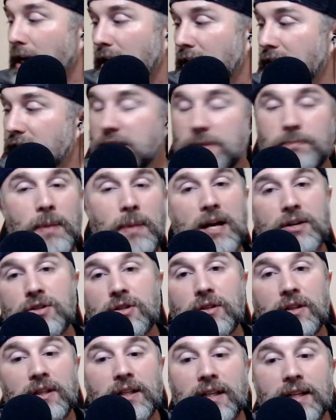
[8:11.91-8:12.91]

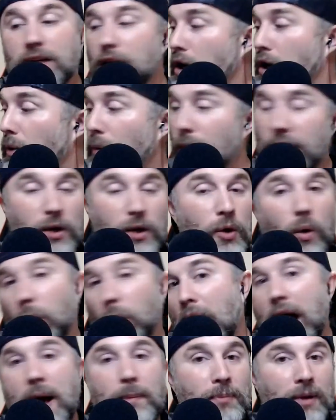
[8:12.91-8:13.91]
especially when
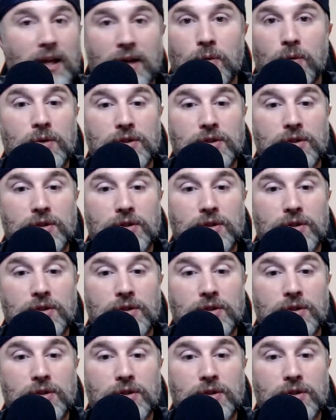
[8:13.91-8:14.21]
crap like